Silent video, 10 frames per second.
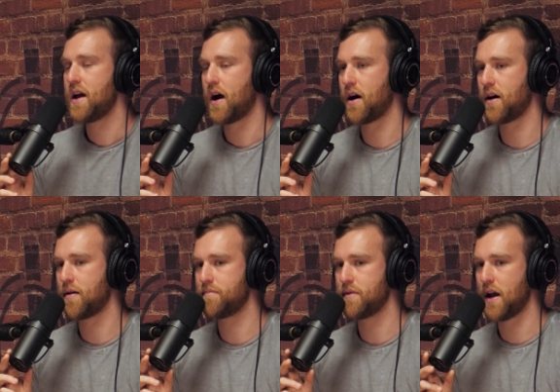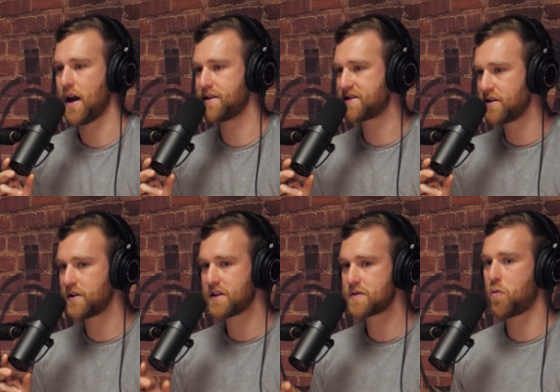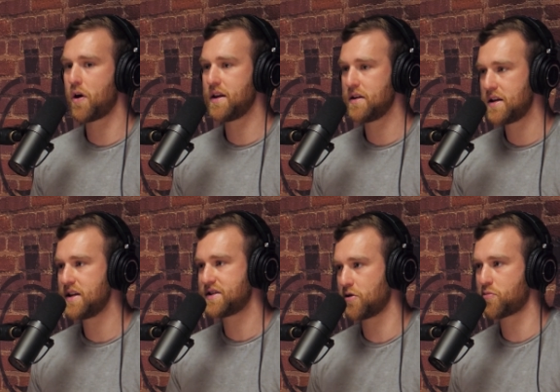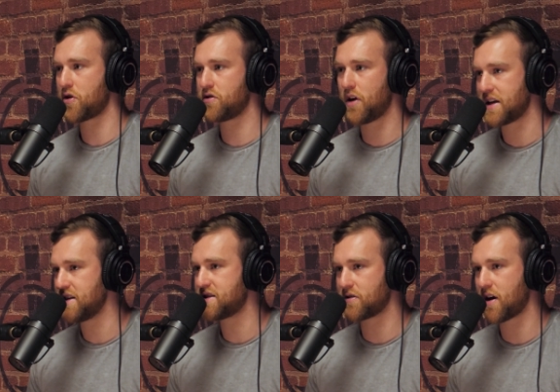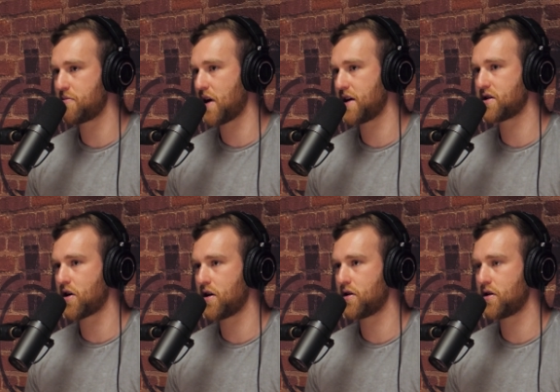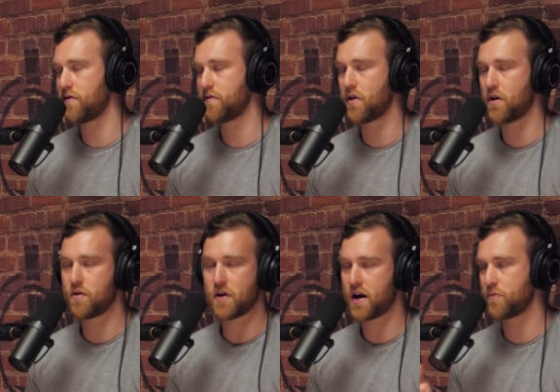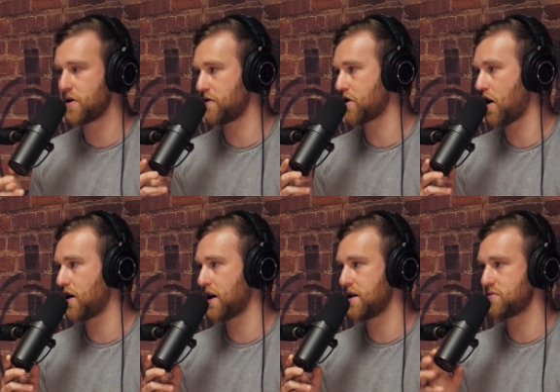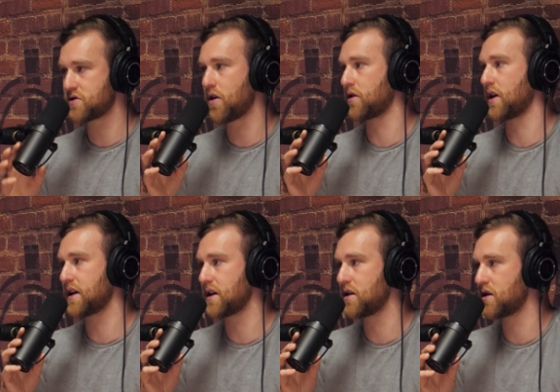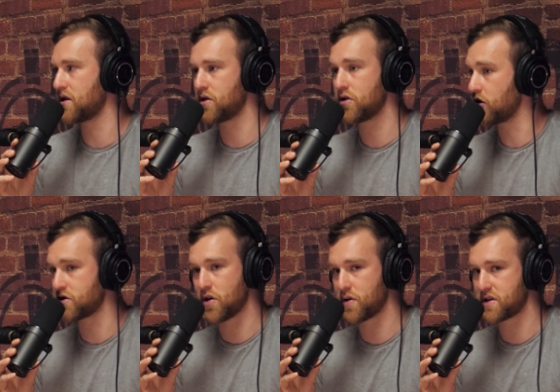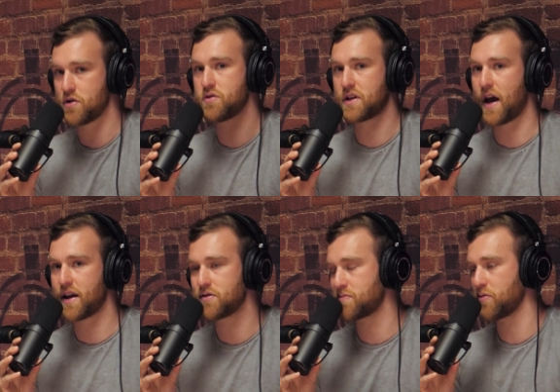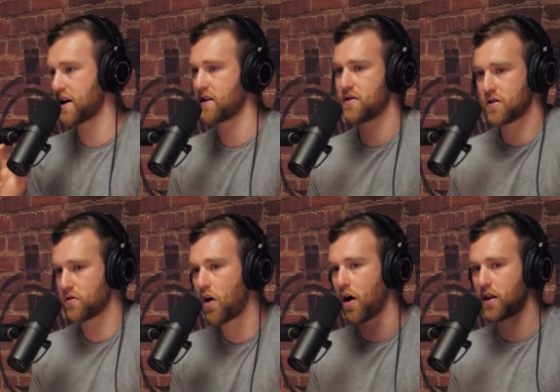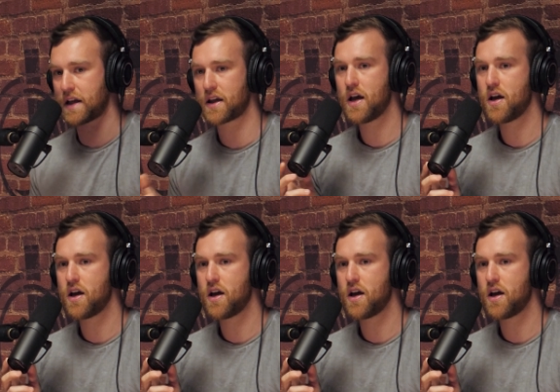blah. And still at this point, he had still broken the law. He had still gotten behind the wheel of a car, and he was drunk. Like, there's no excusing that. He was breaking the law. Like,